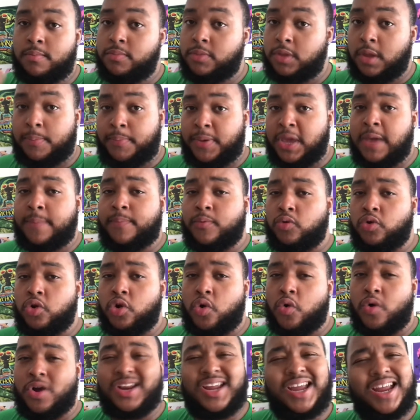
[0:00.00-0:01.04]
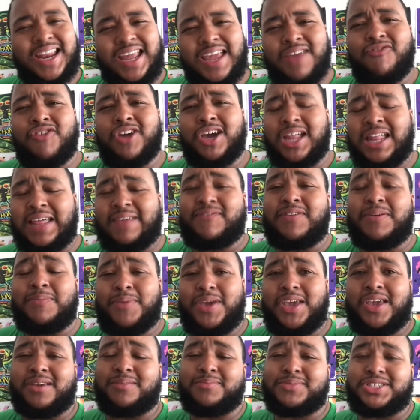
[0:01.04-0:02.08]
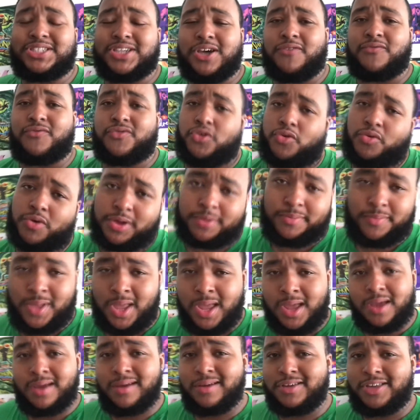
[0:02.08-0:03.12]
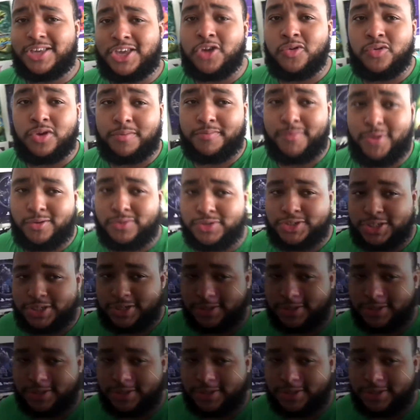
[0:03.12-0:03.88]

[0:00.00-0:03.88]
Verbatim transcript: the people knew it, and even Cliffy B himself knew it. Cue the music.